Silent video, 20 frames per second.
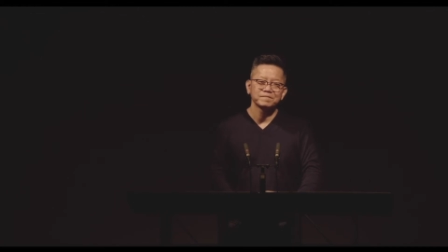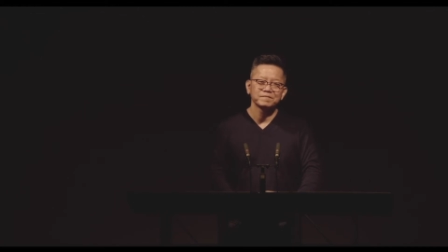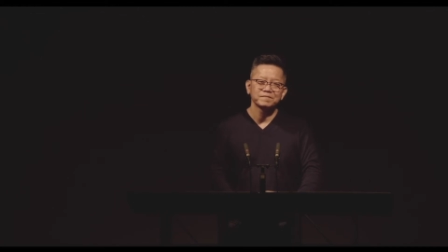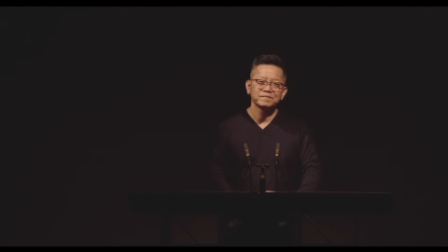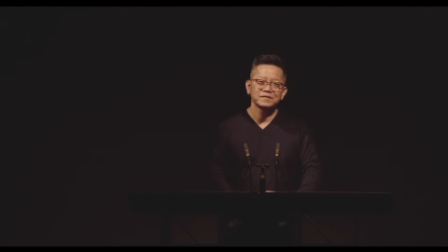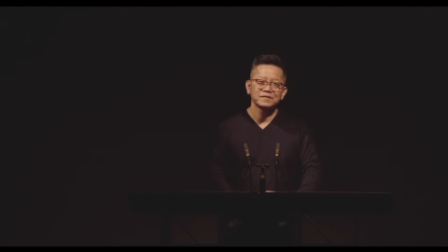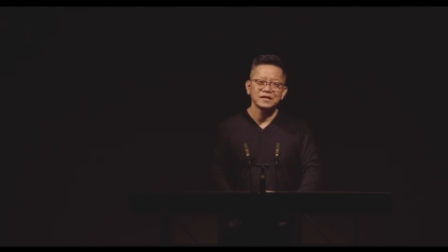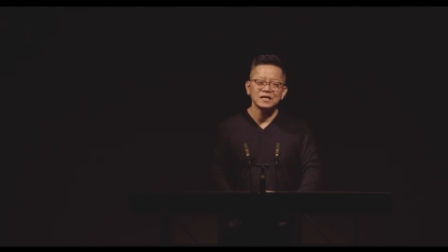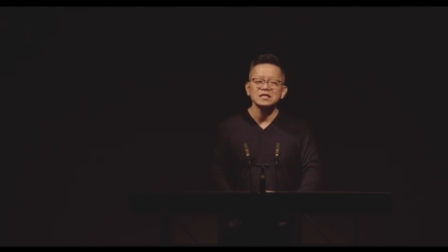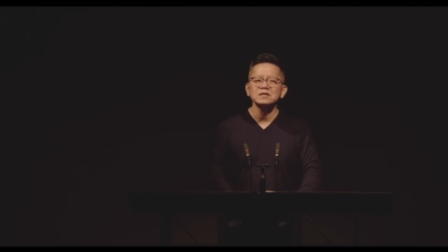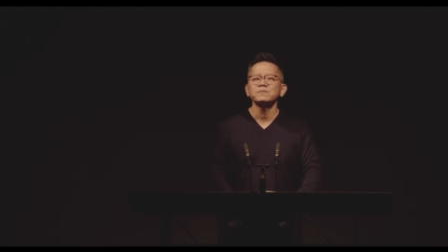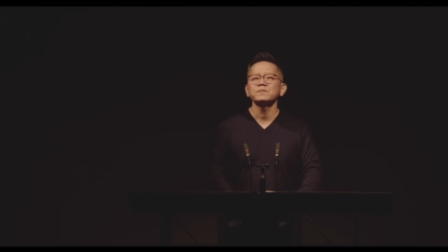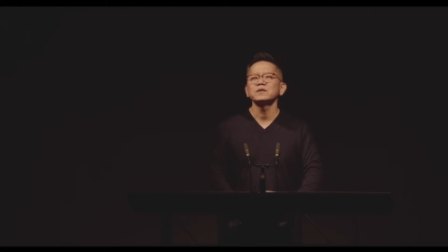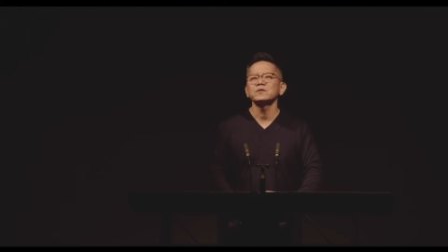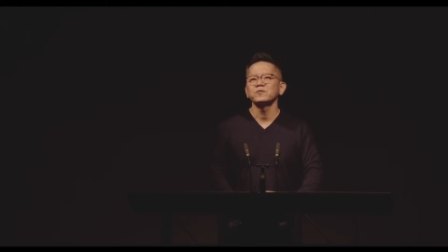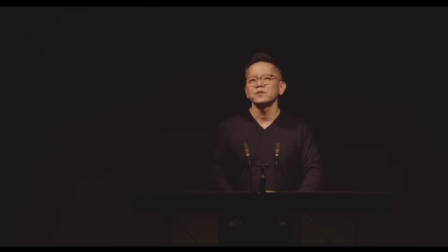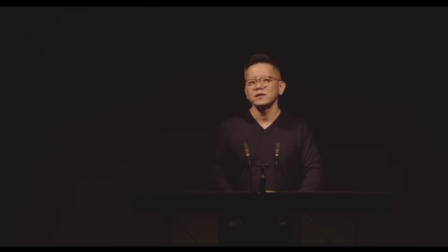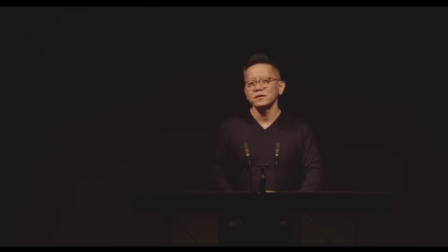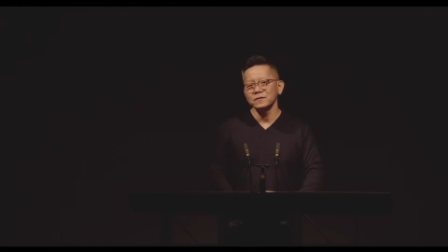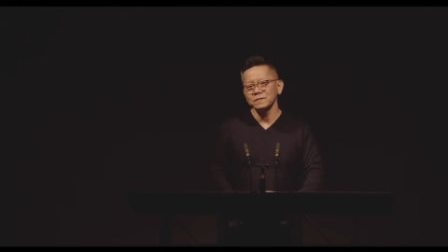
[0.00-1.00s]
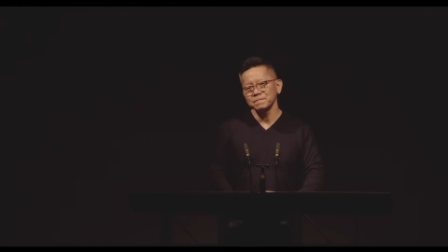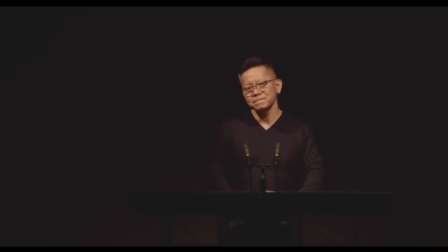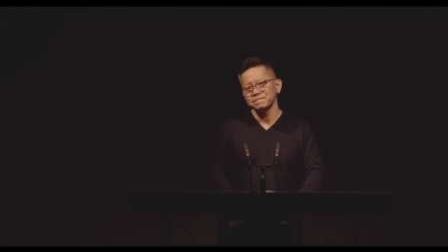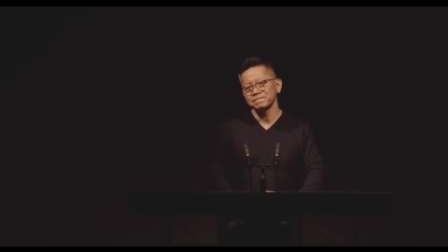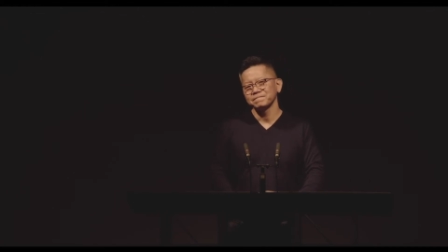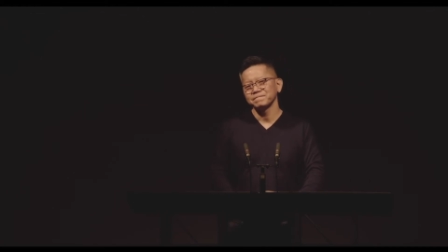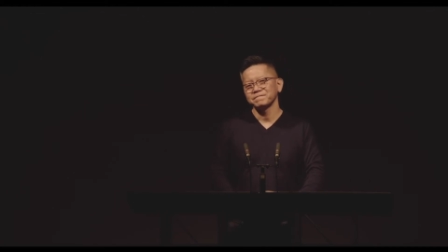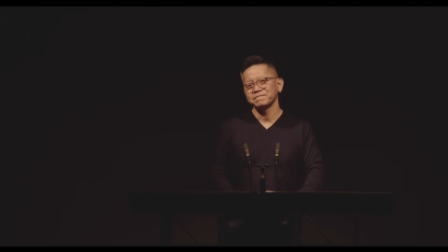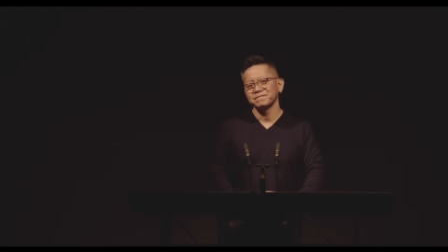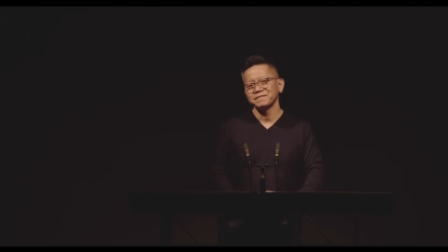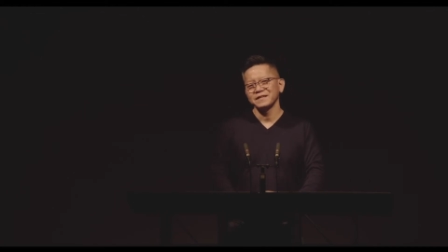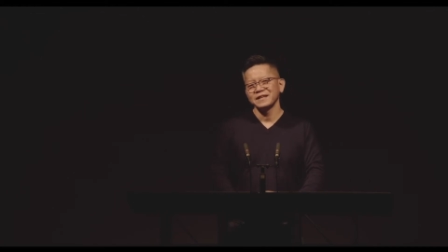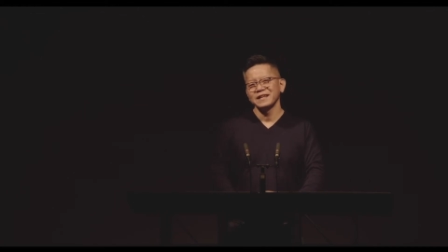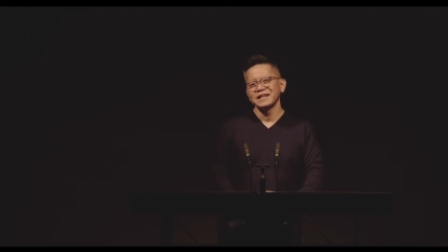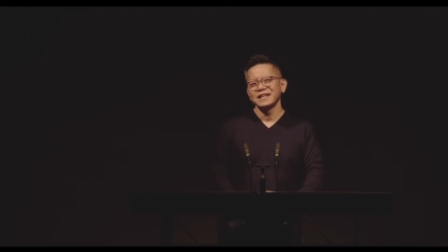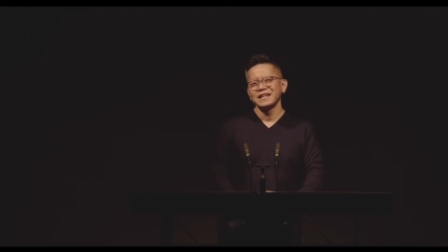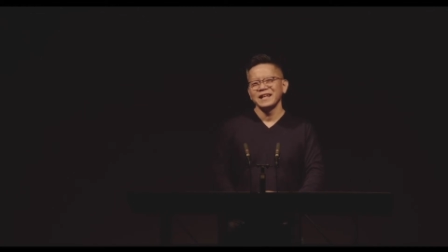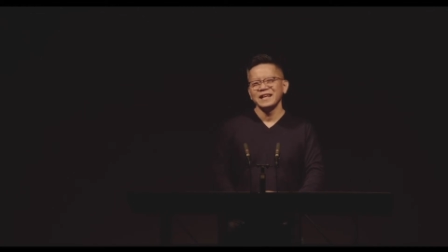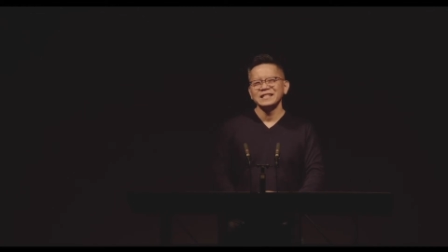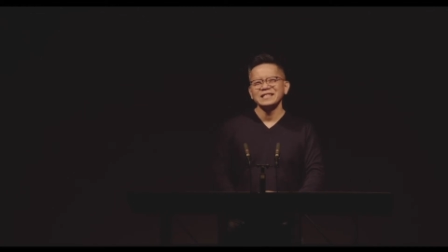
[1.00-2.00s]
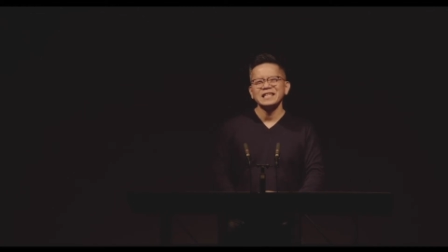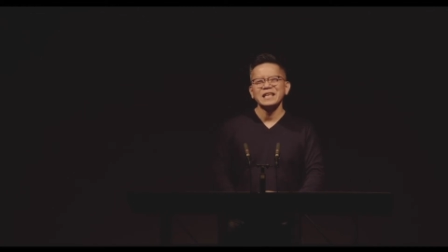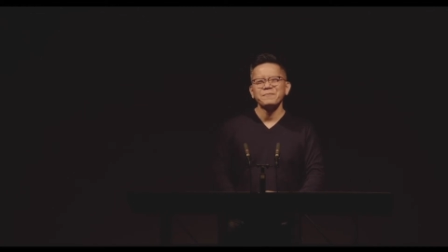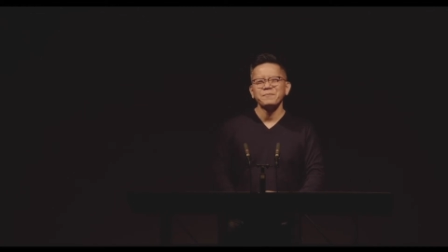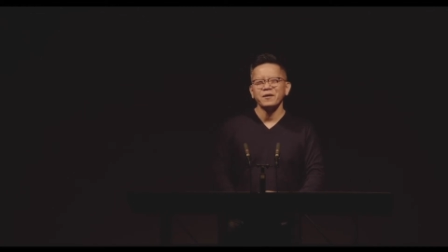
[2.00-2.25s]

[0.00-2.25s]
Let's be real. Let's keep